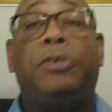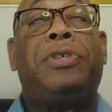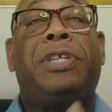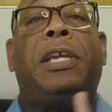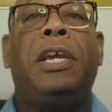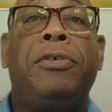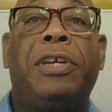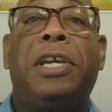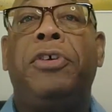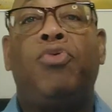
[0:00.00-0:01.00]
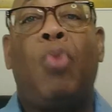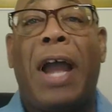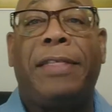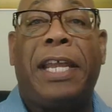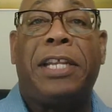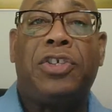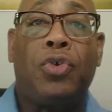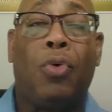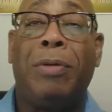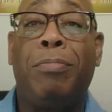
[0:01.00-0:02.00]
You see, here's why that is
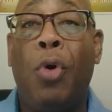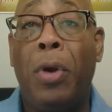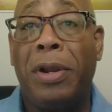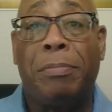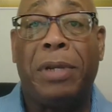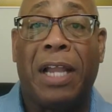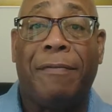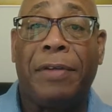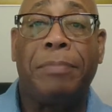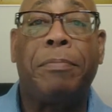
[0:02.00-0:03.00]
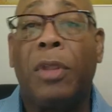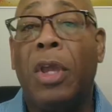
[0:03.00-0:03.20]
so important, beloved.